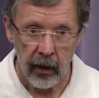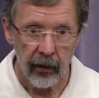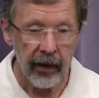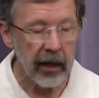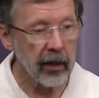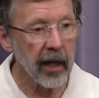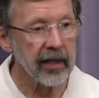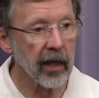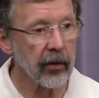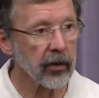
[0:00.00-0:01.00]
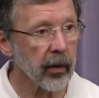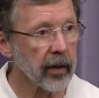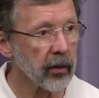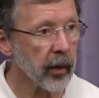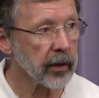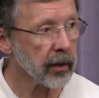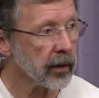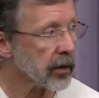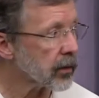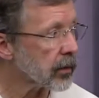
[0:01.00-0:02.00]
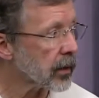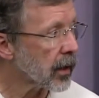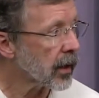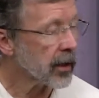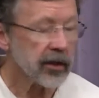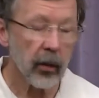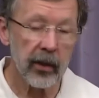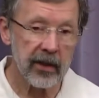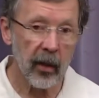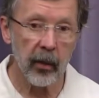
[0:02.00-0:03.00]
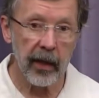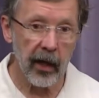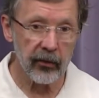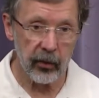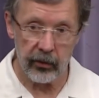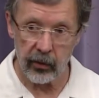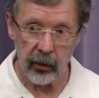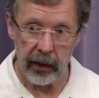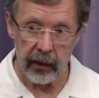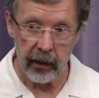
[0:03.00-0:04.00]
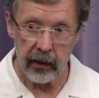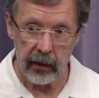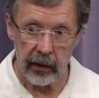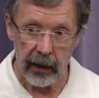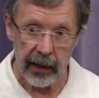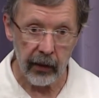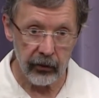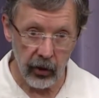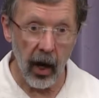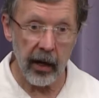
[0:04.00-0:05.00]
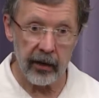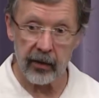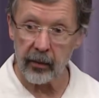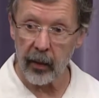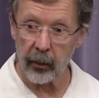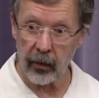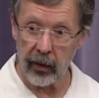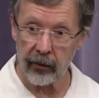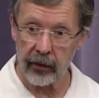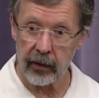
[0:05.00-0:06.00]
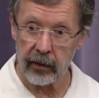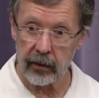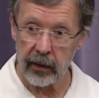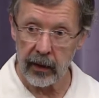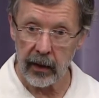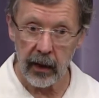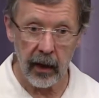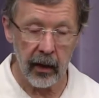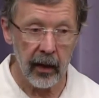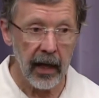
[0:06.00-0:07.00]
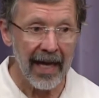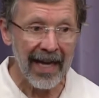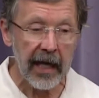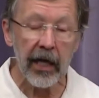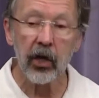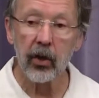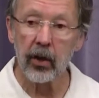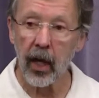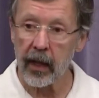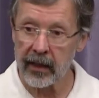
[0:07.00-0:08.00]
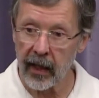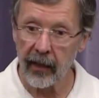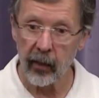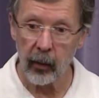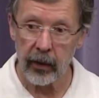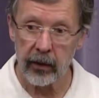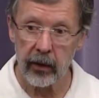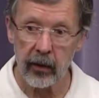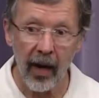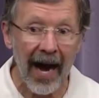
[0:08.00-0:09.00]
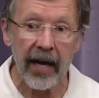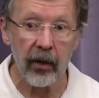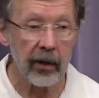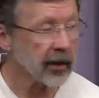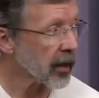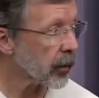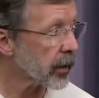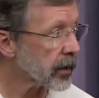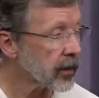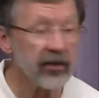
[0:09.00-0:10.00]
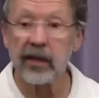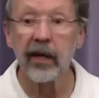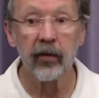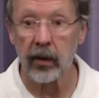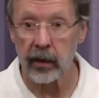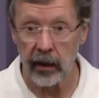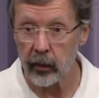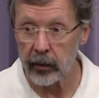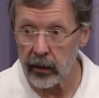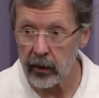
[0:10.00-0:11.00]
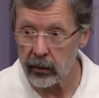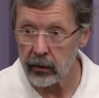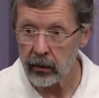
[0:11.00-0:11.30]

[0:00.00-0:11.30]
They could not tell the director what to do. So when somebody else was directing, and now John is a member of it, uh, he could not tell him what to do. I couldn't tell him what to do. Steve couldn't tell him what to do.